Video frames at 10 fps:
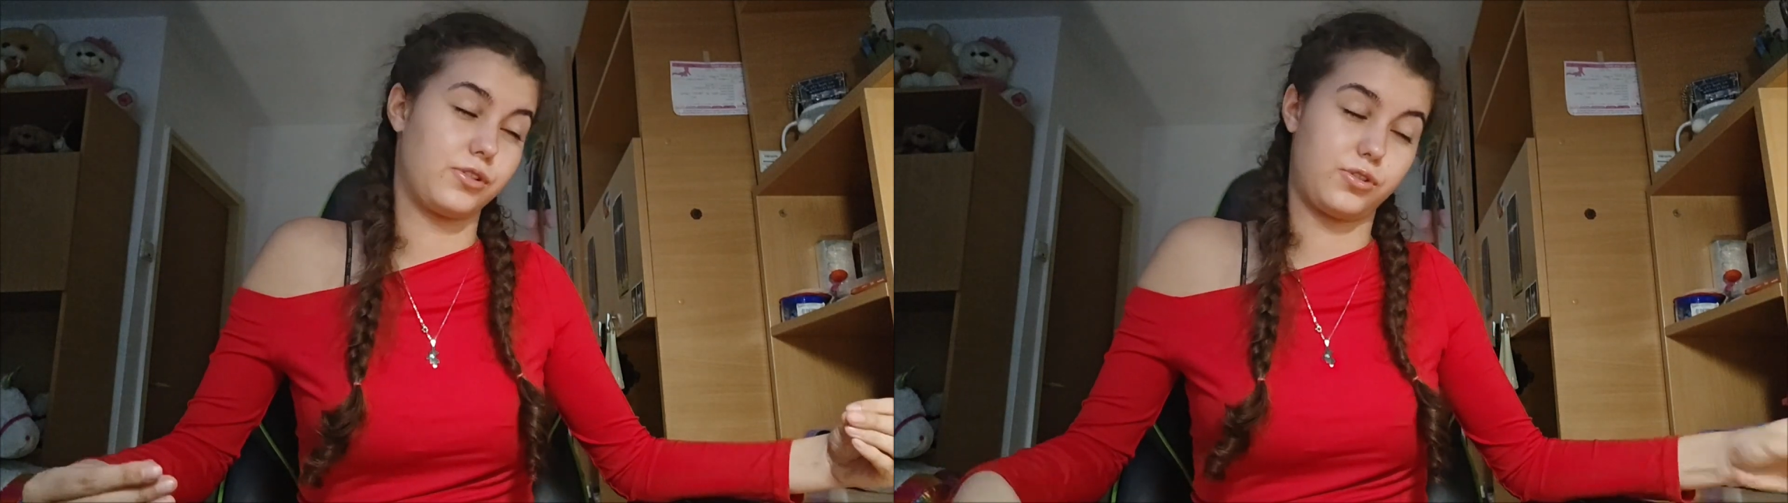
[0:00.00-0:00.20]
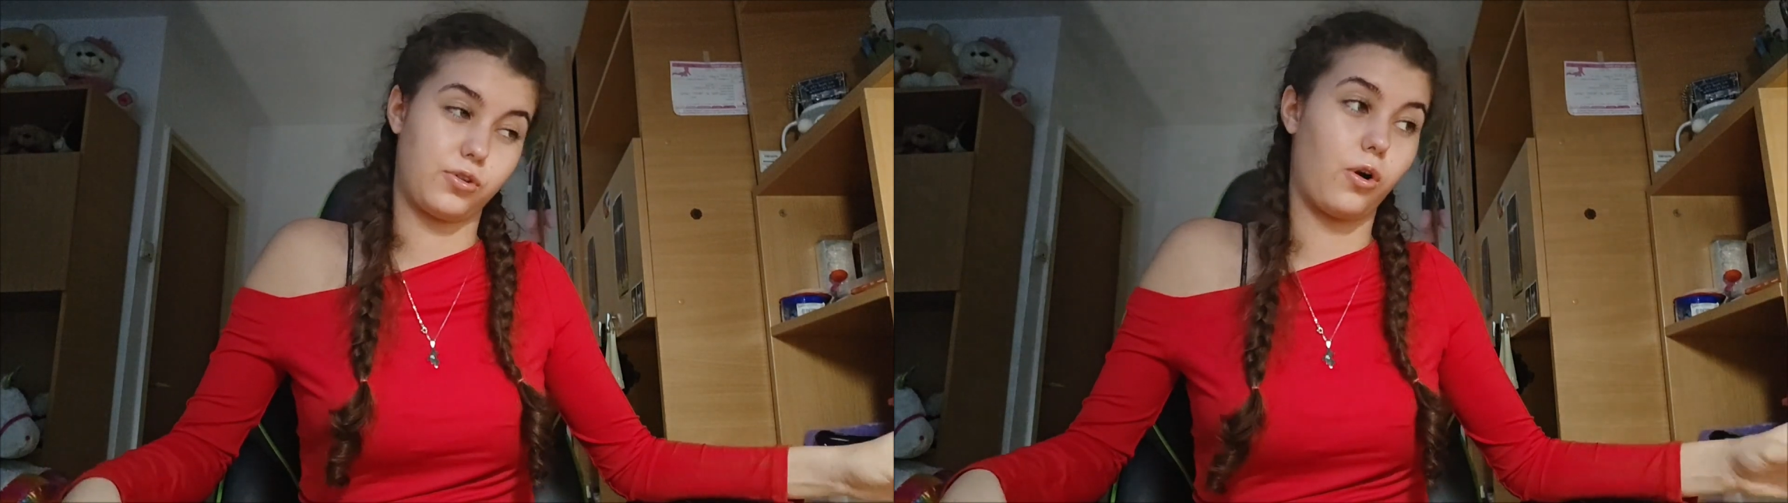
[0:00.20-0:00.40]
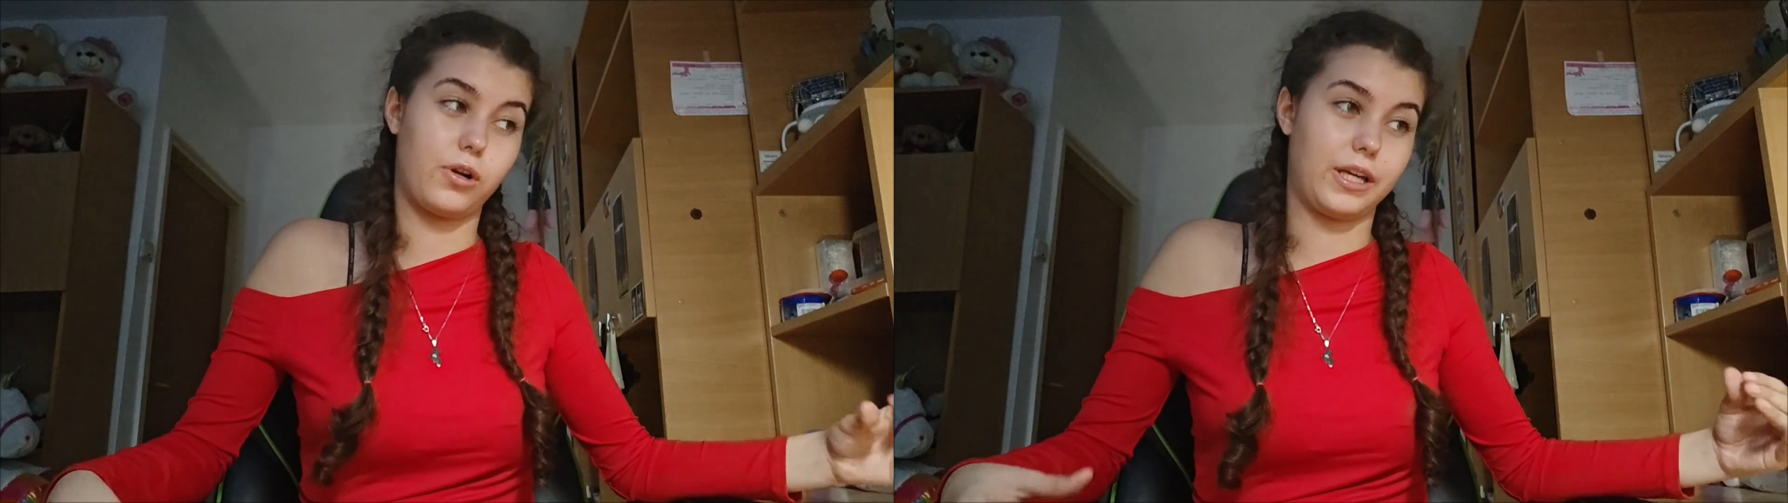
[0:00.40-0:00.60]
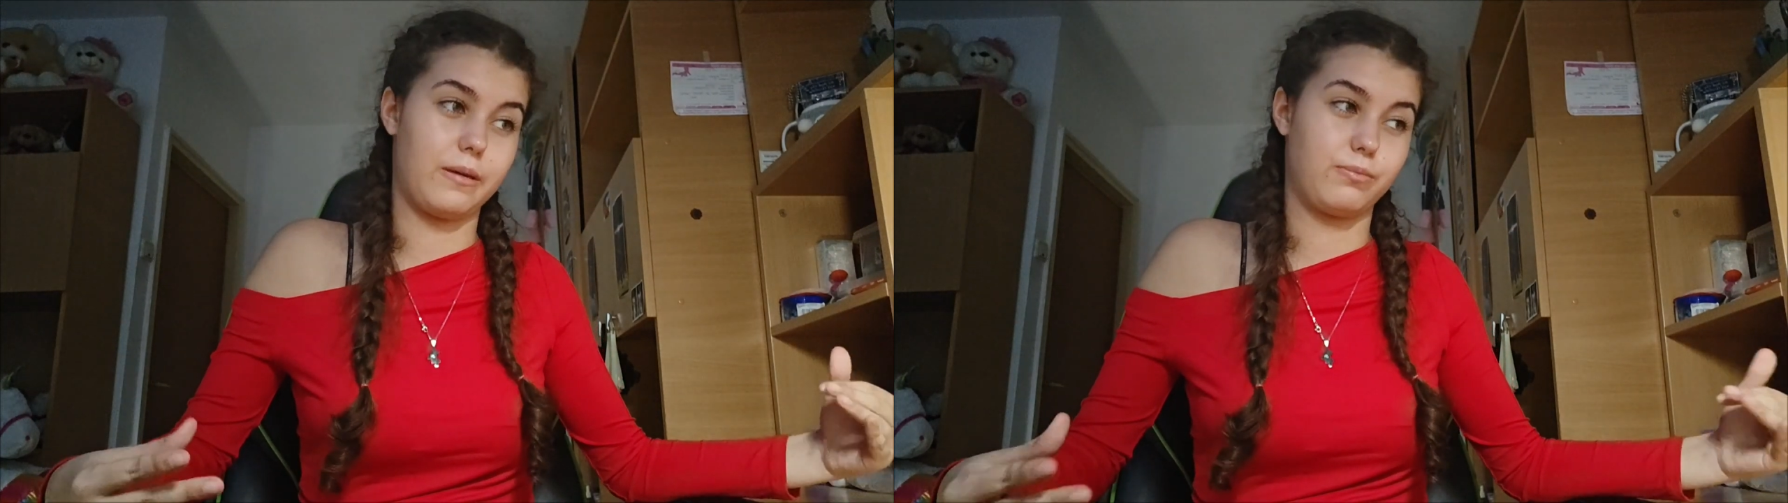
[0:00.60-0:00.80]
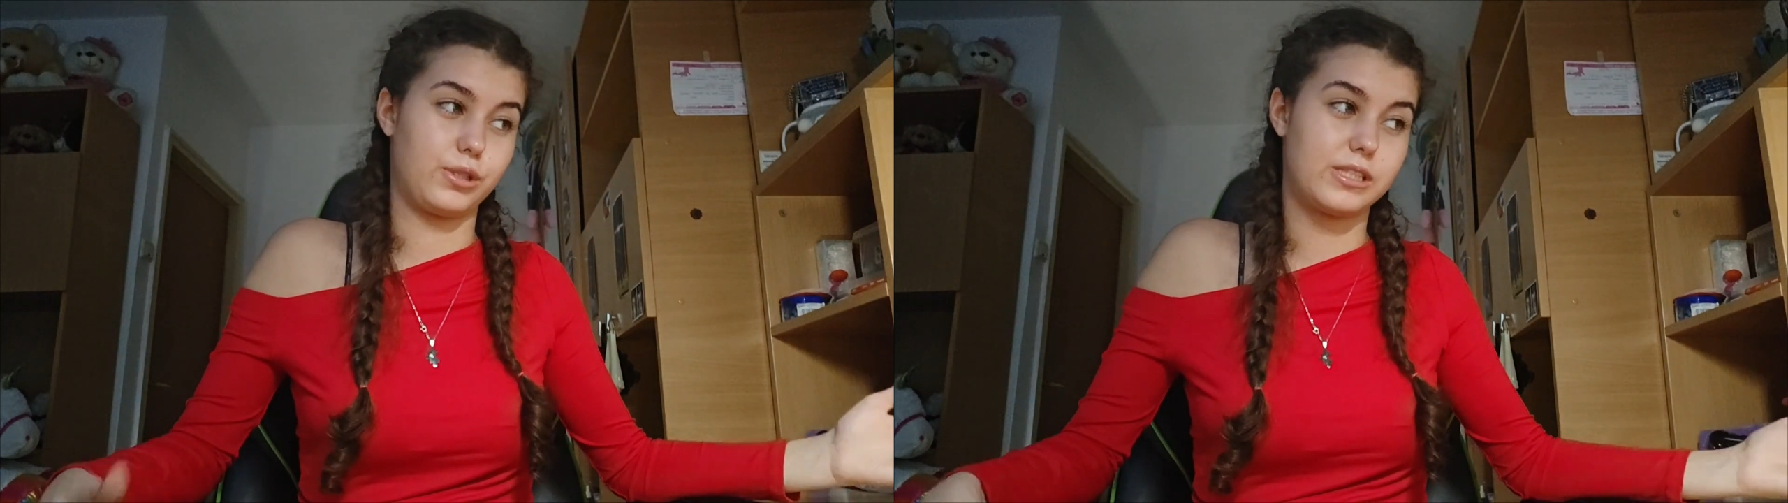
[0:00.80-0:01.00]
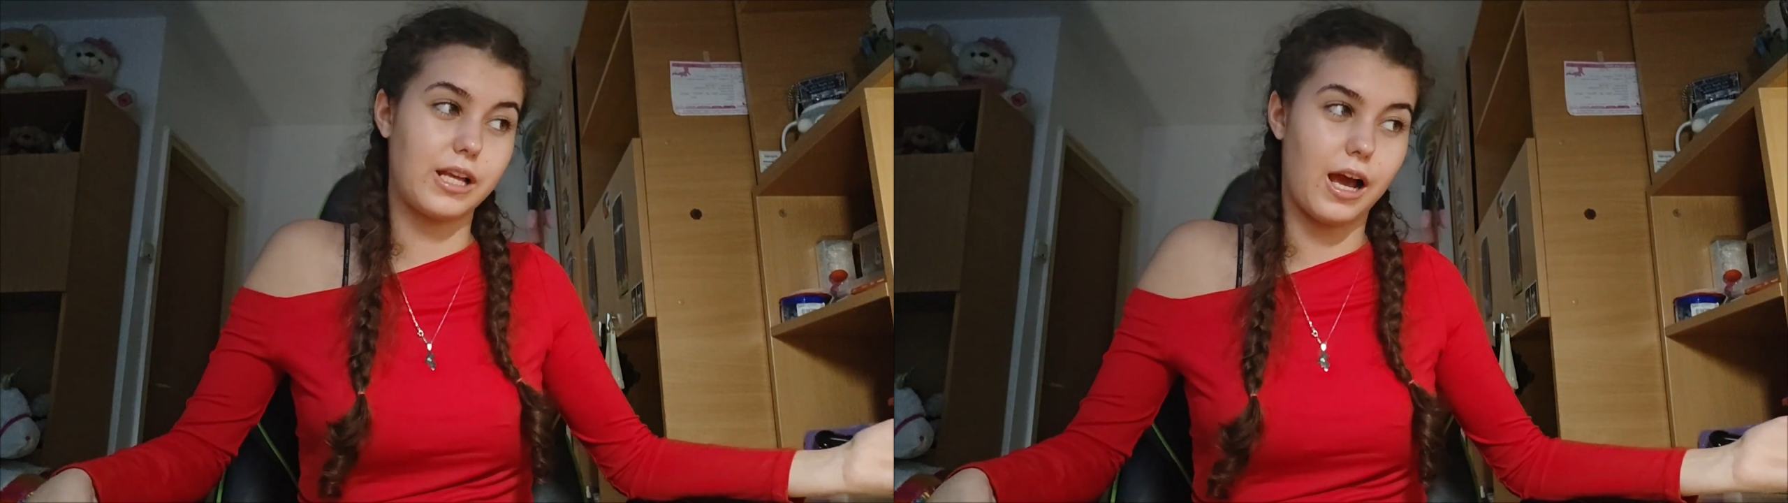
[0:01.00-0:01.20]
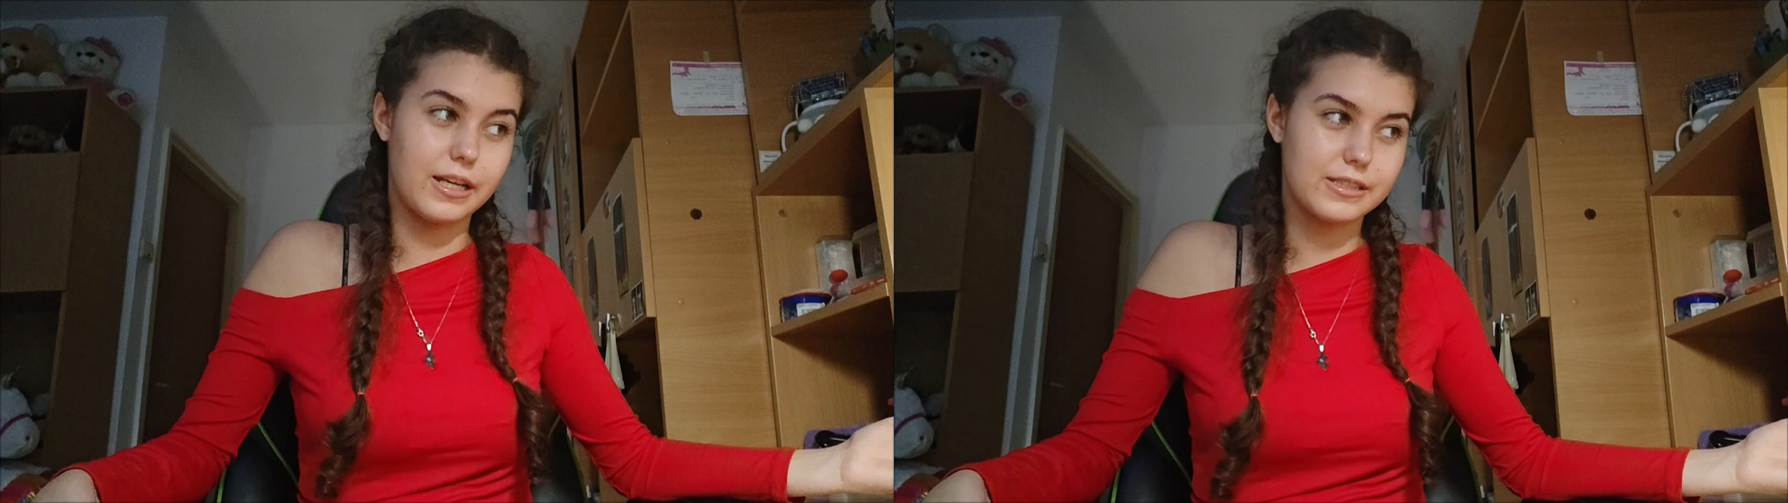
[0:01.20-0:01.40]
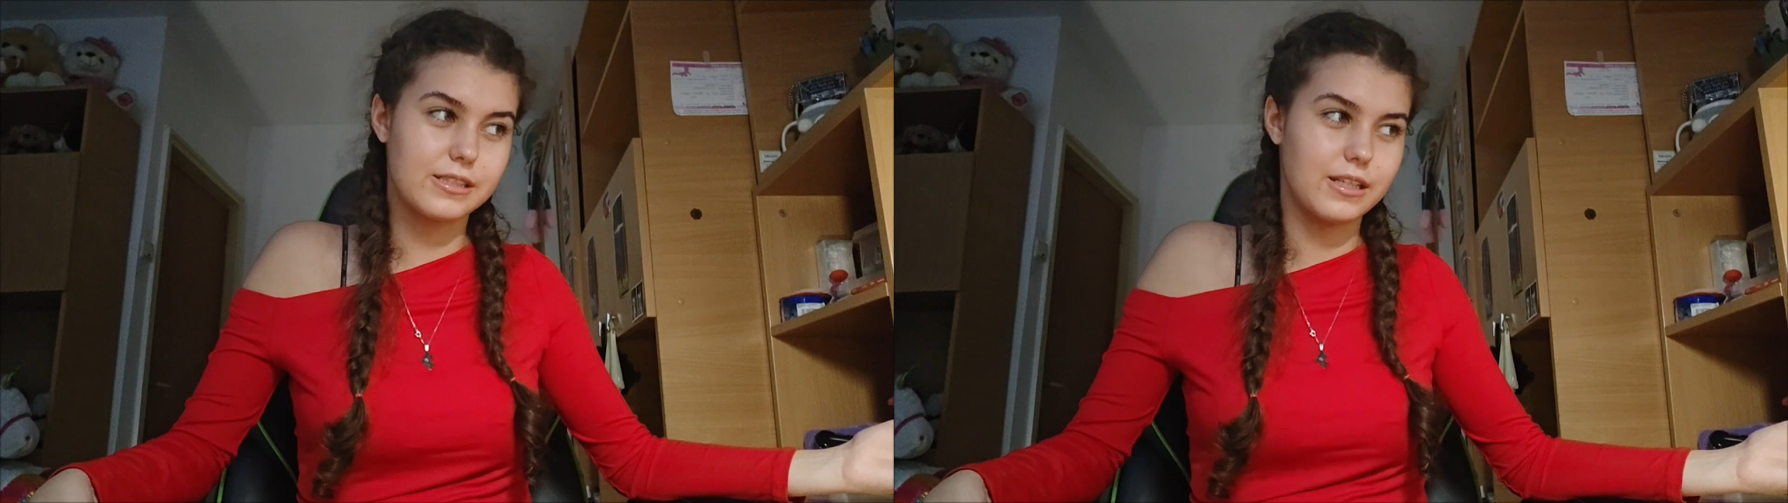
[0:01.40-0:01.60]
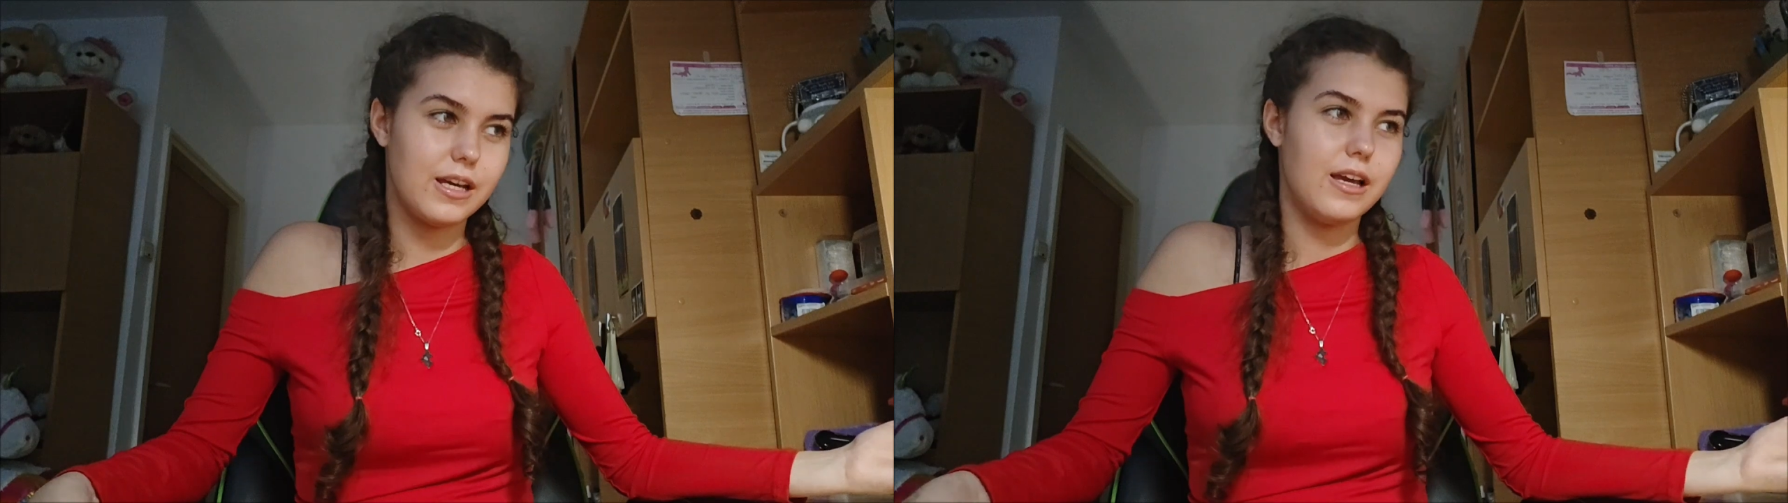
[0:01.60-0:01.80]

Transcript: strong and precise.